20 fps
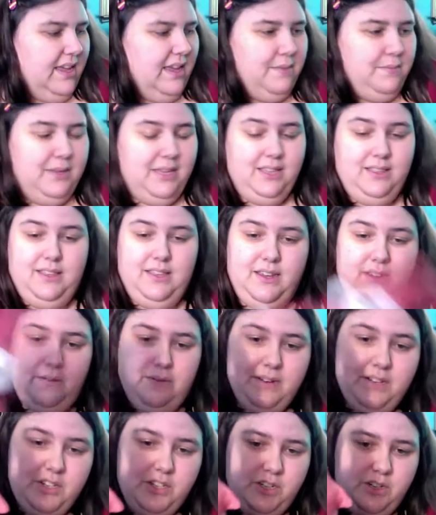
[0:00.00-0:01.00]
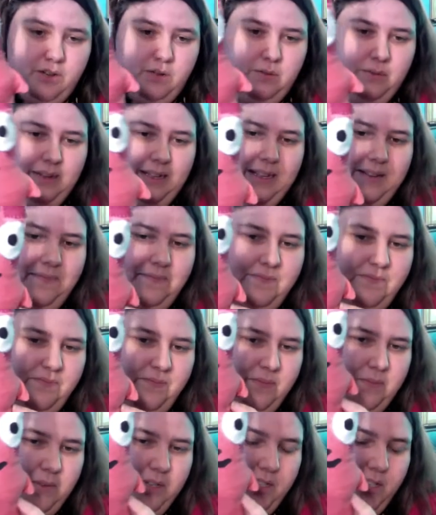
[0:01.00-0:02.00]
I made the original one,
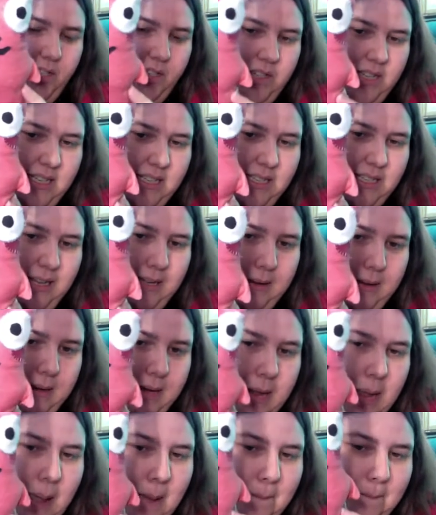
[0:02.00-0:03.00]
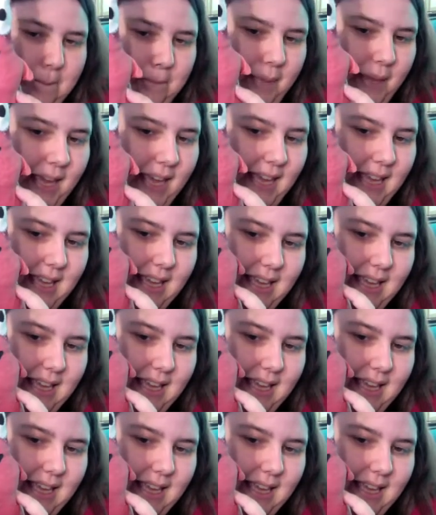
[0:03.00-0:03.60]
which is in pink.